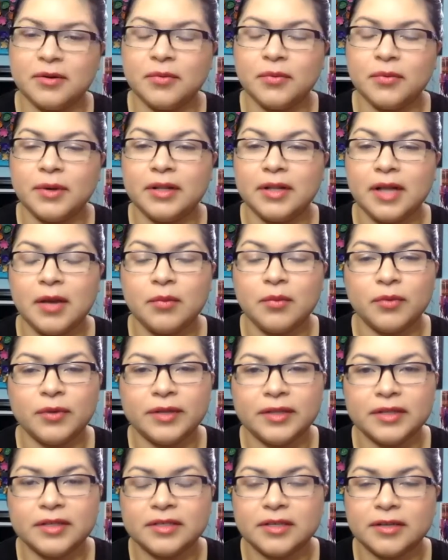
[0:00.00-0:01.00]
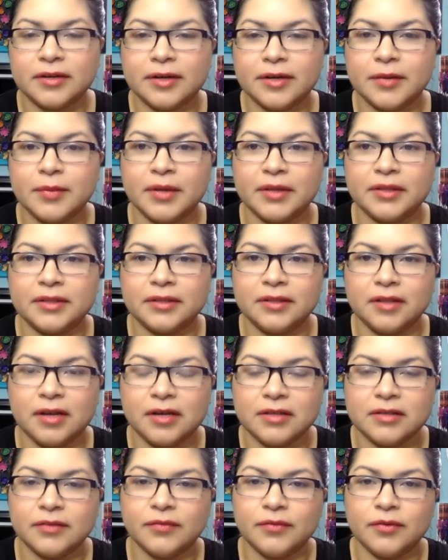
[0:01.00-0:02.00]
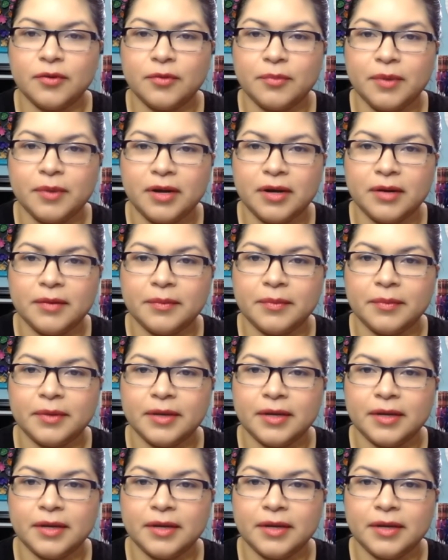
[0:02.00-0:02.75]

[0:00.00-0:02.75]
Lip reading: Well, I'm really sorry about the loss of your mom.